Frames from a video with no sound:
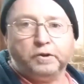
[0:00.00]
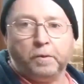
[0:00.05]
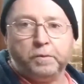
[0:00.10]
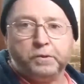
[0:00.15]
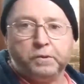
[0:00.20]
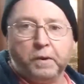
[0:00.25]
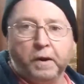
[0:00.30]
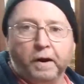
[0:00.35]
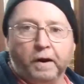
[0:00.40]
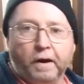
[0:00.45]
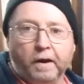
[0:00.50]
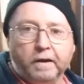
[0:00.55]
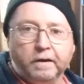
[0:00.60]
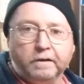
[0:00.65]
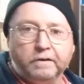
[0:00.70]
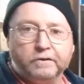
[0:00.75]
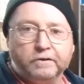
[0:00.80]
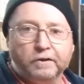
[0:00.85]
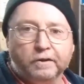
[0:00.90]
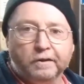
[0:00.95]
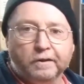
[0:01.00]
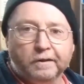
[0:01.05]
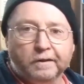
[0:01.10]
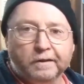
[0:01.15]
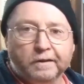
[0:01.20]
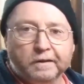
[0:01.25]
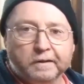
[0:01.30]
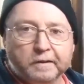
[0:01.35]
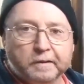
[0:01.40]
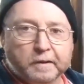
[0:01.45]
stops where it likes.
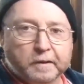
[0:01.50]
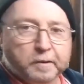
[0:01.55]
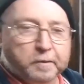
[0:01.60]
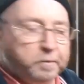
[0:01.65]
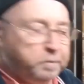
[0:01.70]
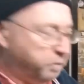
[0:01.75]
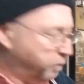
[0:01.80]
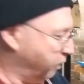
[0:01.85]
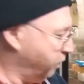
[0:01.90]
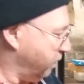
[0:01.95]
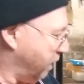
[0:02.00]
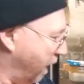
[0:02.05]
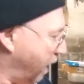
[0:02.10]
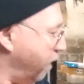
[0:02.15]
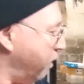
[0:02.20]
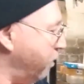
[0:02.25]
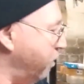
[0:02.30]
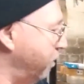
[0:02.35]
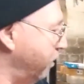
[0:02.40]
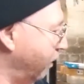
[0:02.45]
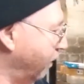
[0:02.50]
But now,